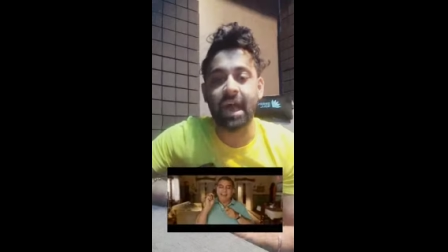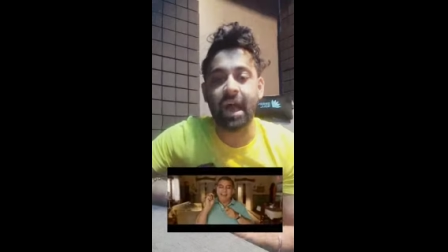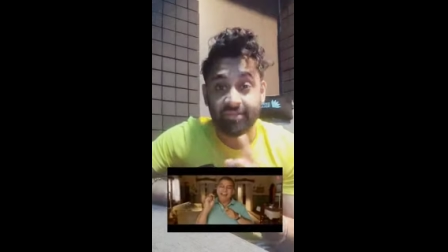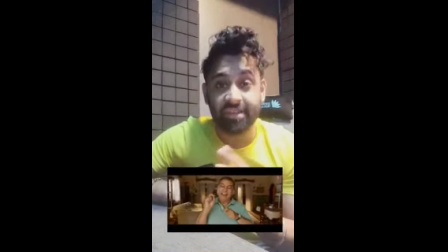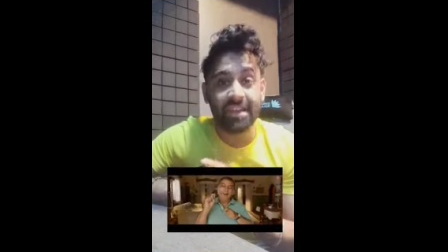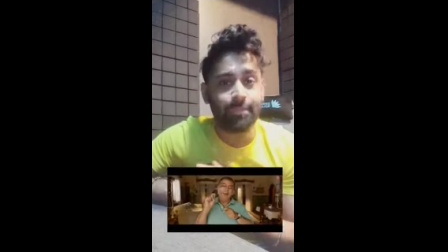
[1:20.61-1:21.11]

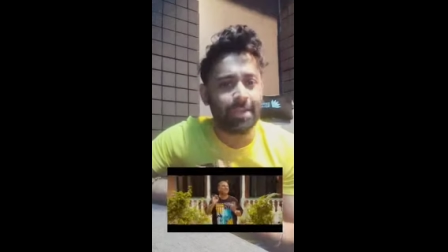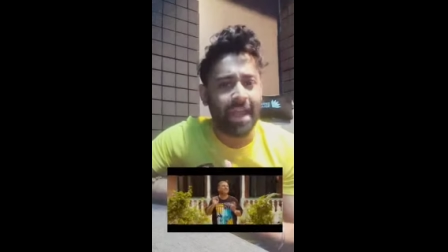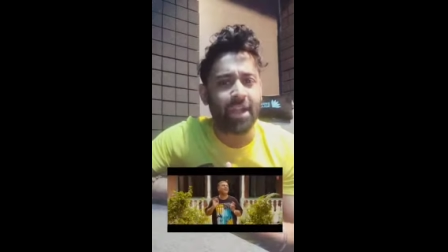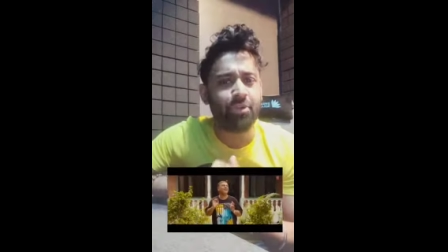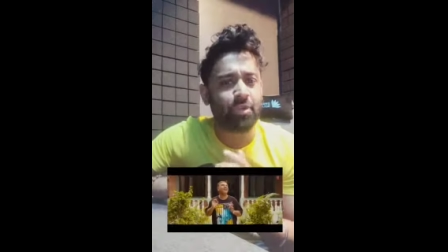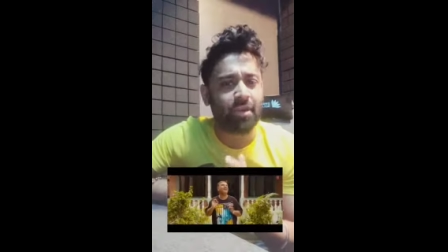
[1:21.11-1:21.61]
I literally
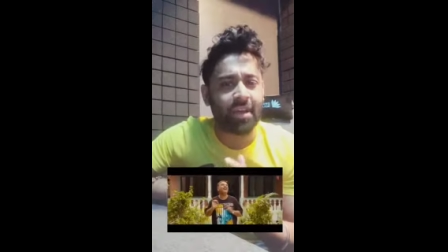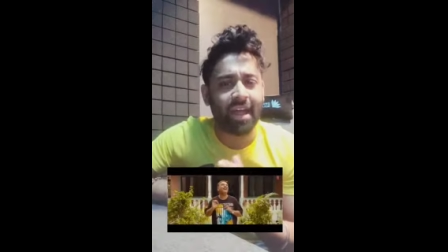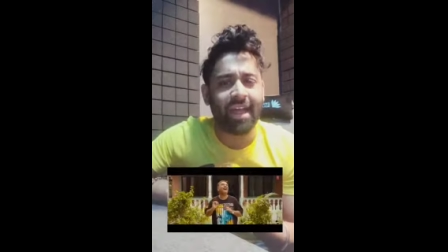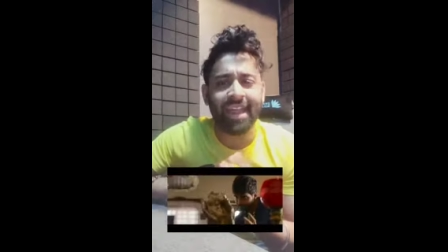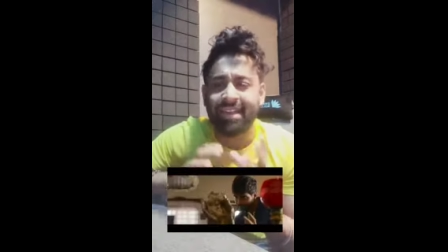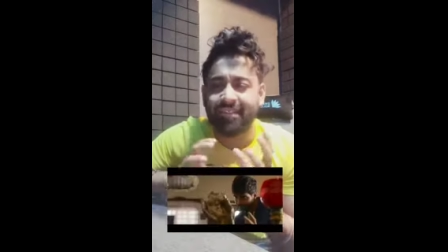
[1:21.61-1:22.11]
began to
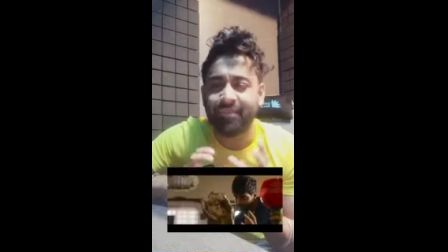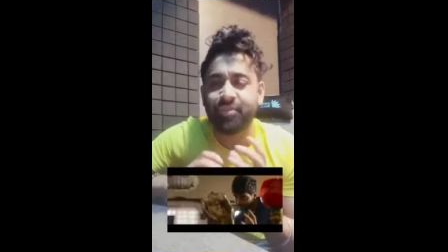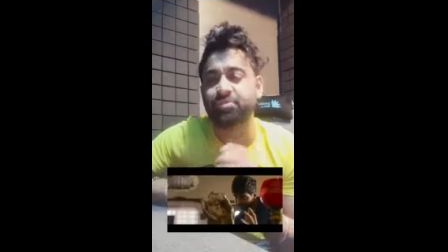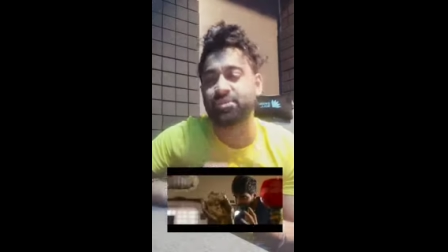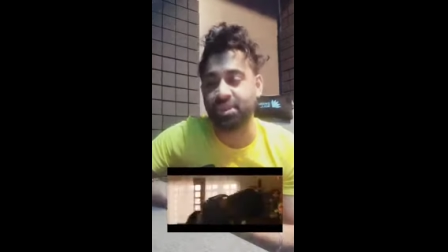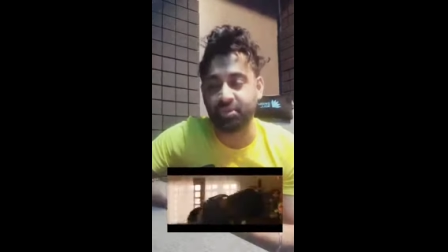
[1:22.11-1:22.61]
cry in
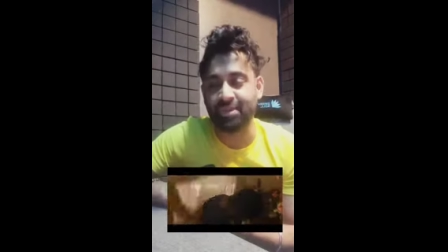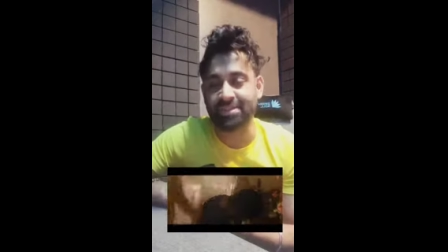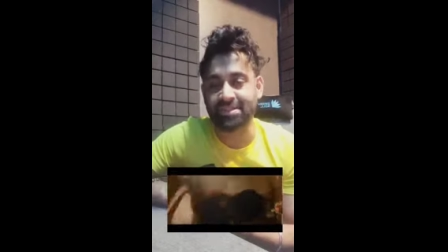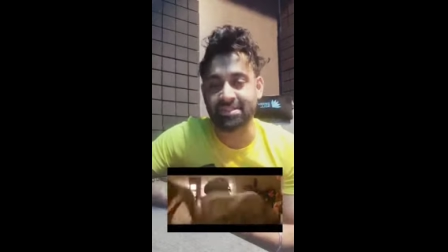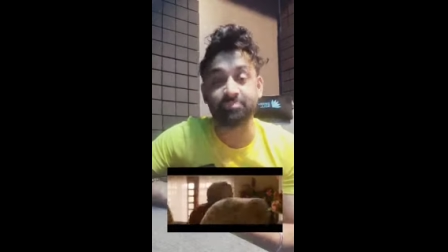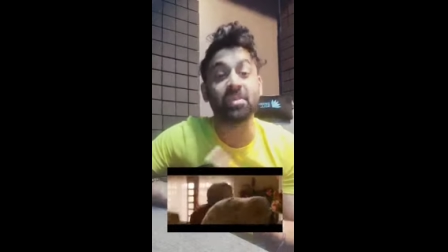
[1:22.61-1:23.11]
few
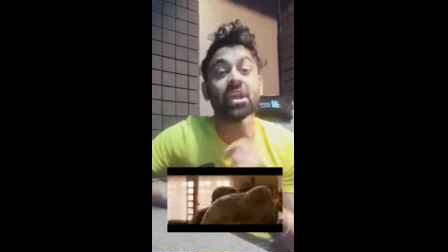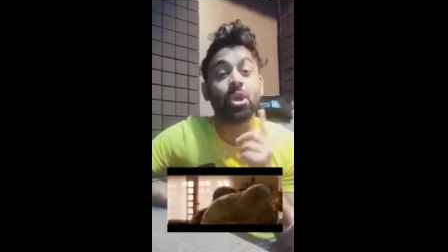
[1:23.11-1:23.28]
sequences.